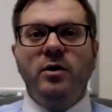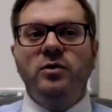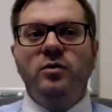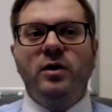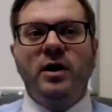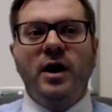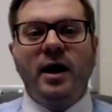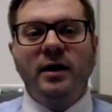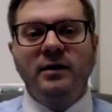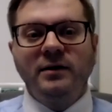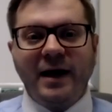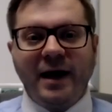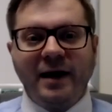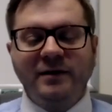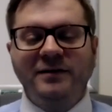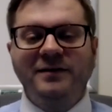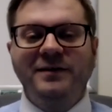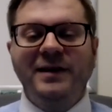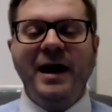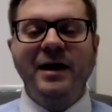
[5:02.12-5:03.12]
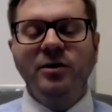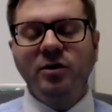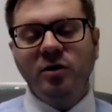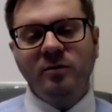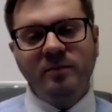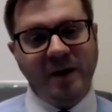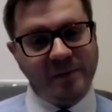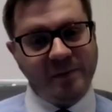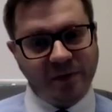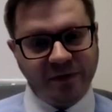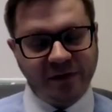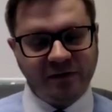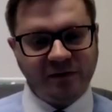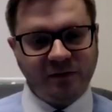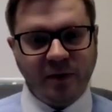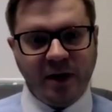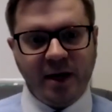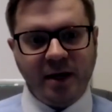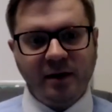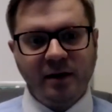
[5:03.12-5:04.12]
who contacts 10 new people this
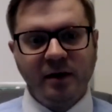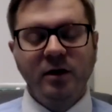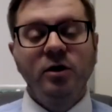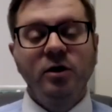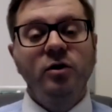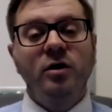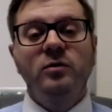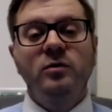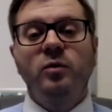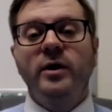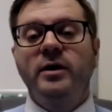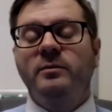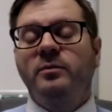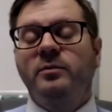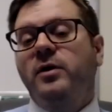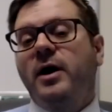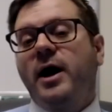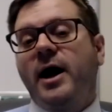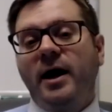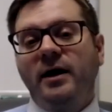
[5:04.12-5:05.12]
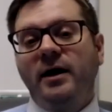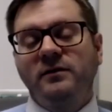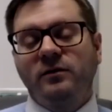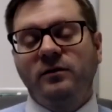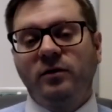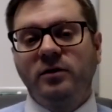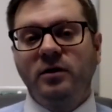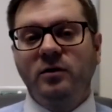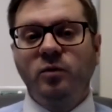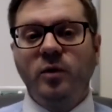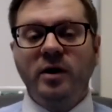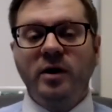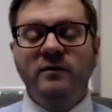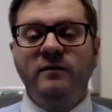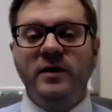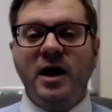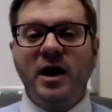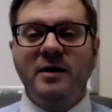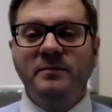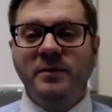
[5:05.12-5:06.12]
week could win a prize, or could win
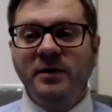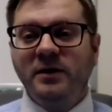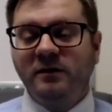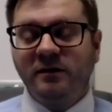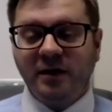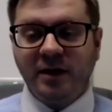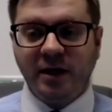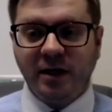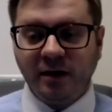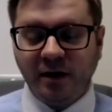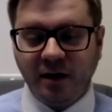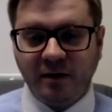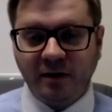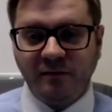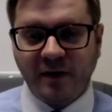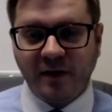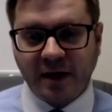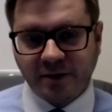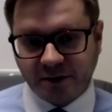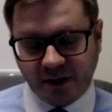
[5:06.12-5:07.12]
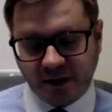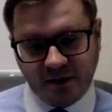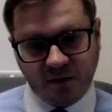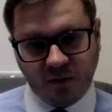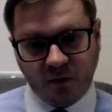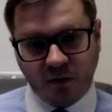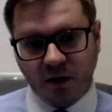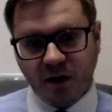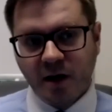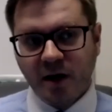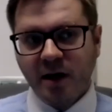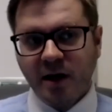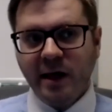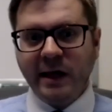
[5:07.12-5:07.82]
VIP seating at convention, or